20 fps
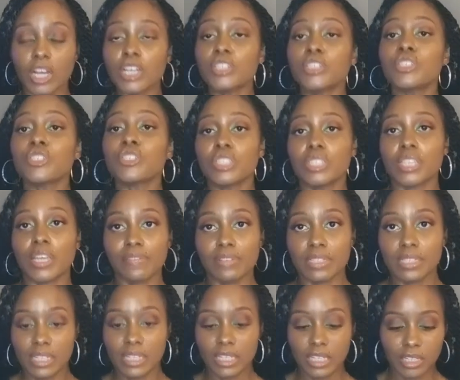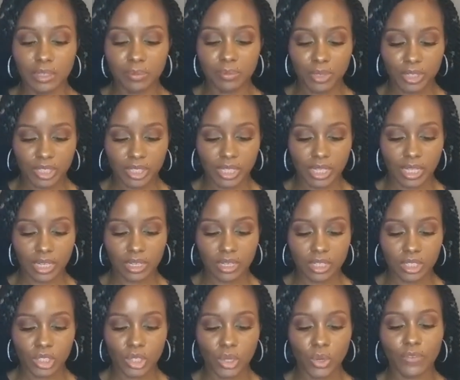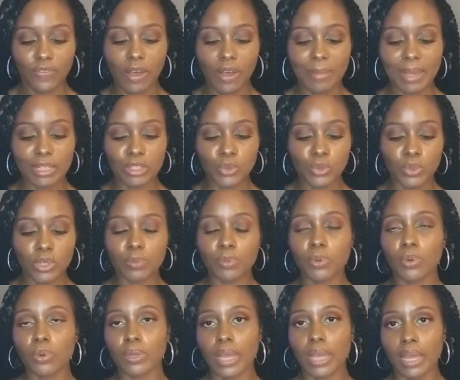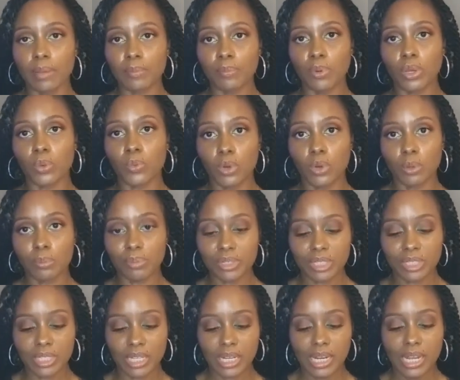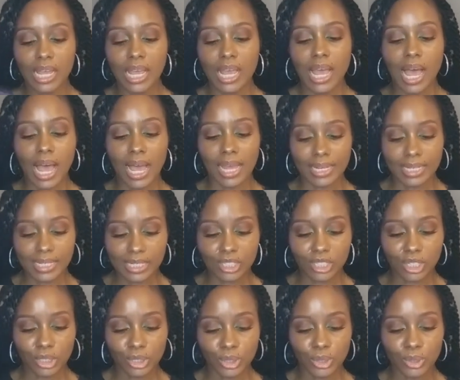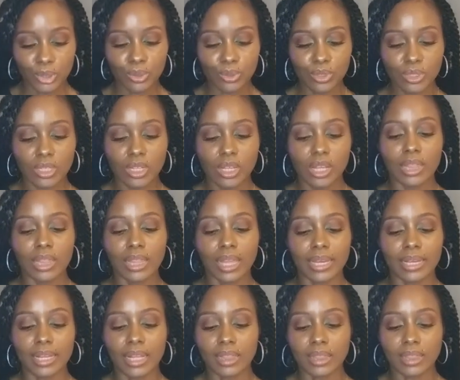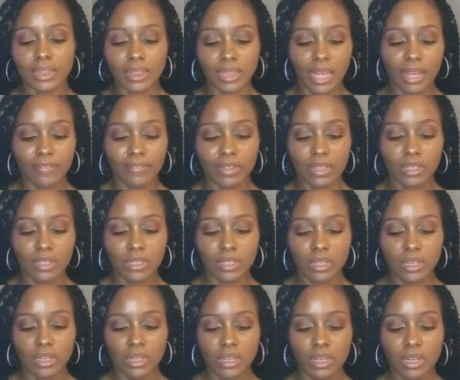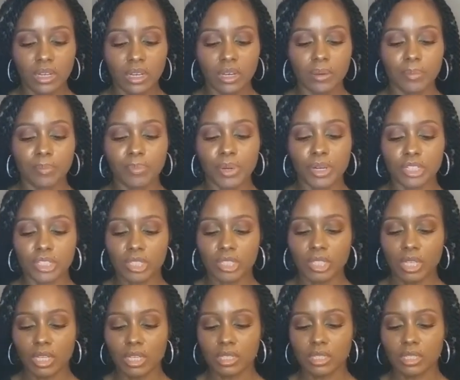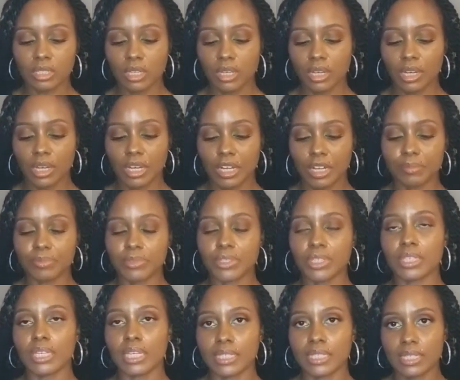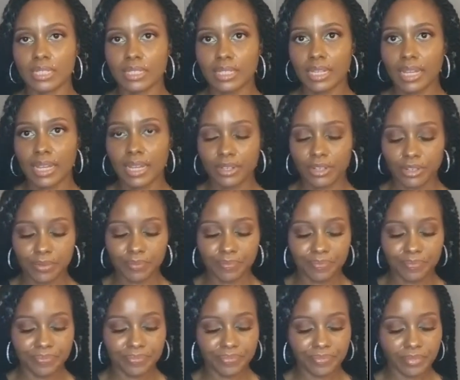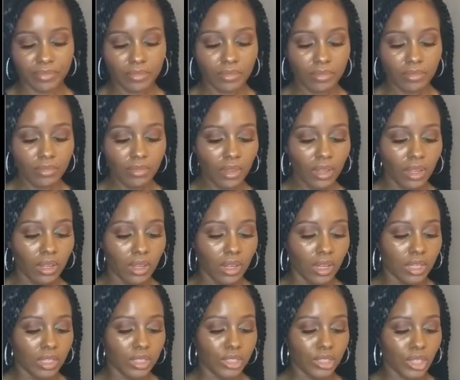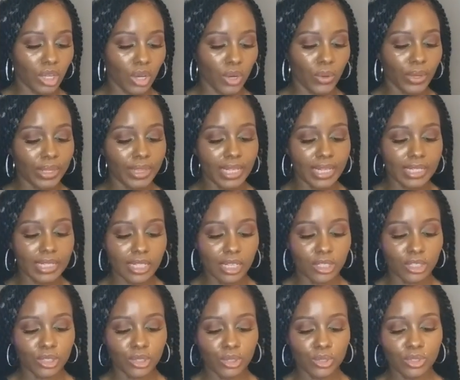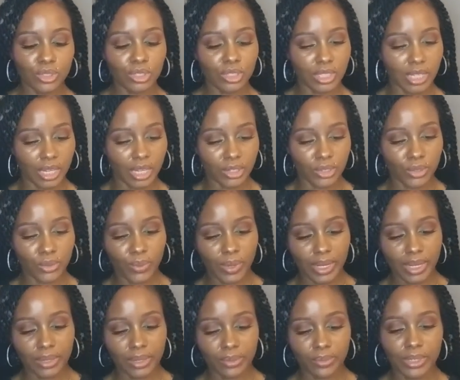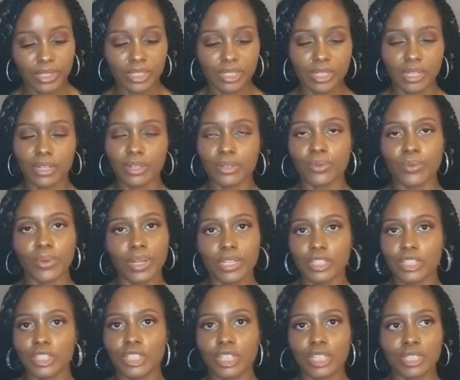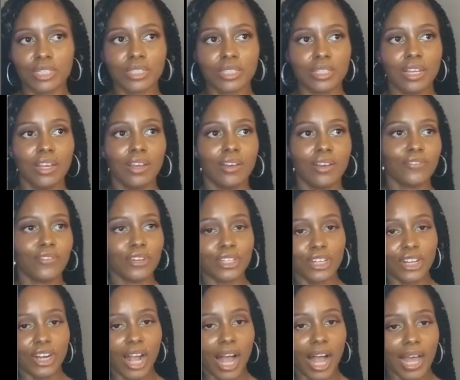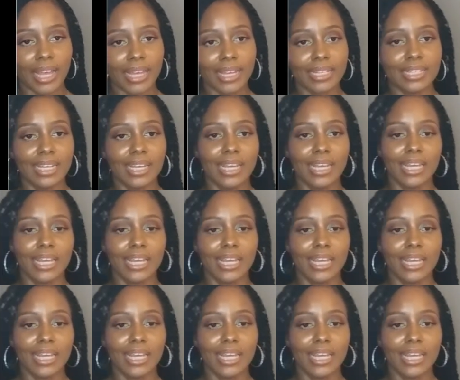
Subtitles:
under 17%. So if I'm at 28.1%, I need to lose like 11% to get to standard. So, and then it tells you standard weight, which standard weight is just for your height,